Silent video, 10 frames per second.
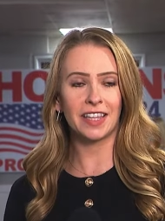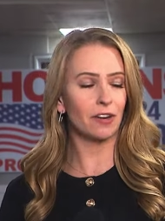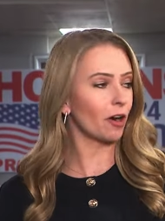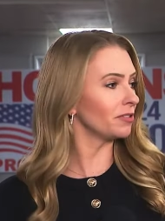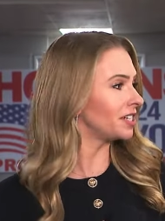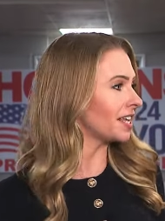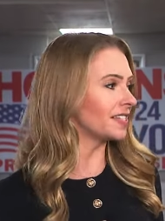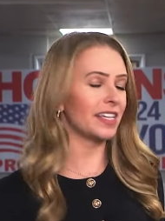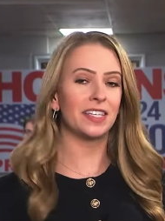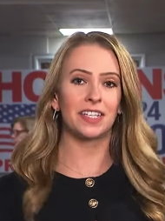There are
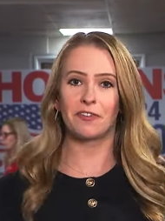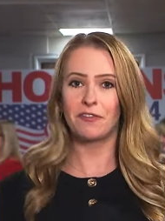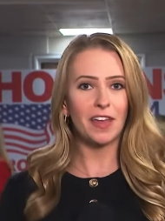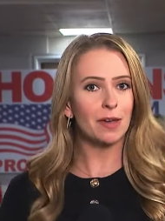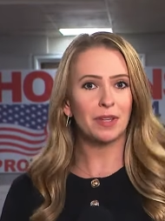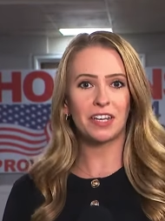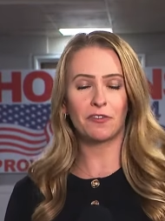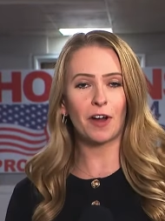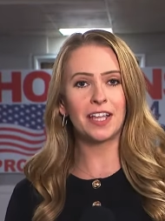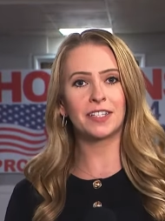dozens of family,
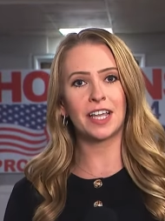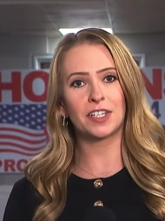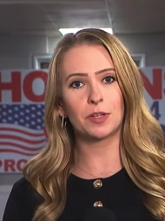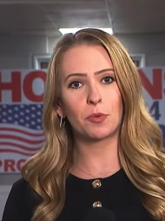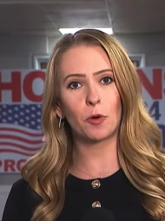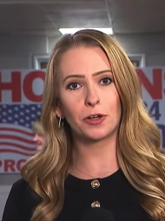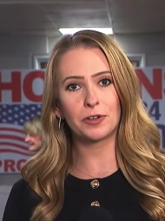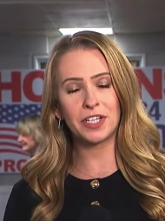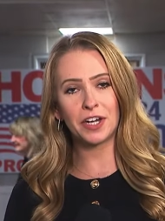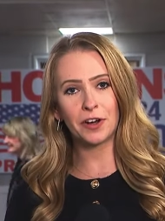friends, and
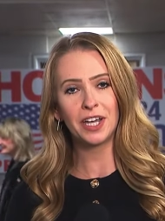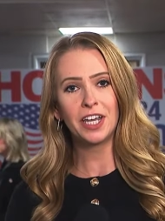supporters here